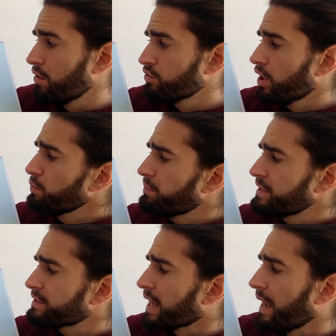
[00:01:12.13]
Don't be
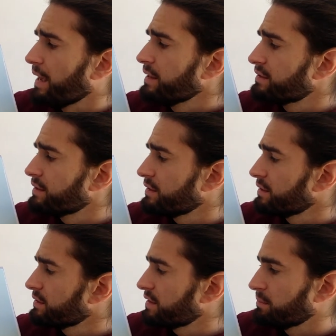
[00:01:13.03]
scared,
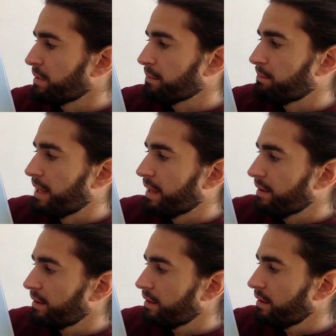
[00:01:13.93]
said Big
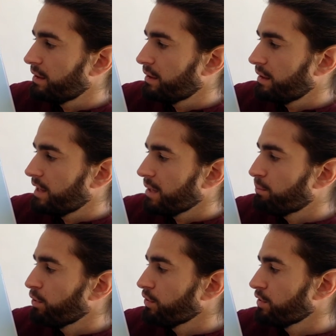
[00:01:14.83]
Bear. He
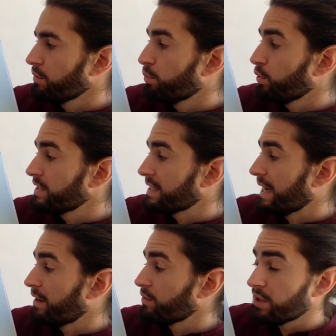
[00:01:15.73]
put the boy
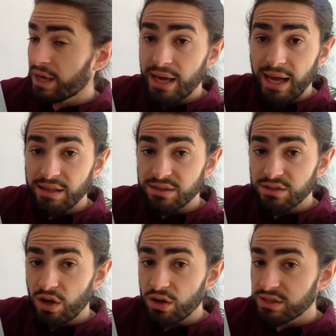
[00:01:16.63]
down and
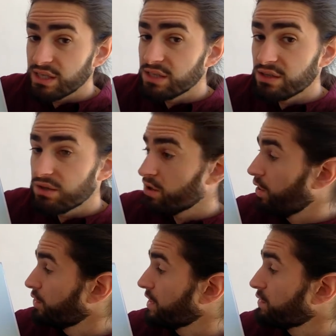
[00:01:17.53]
started
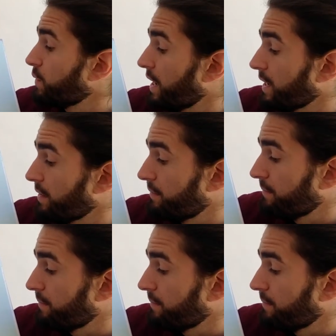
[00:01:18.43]
on his way.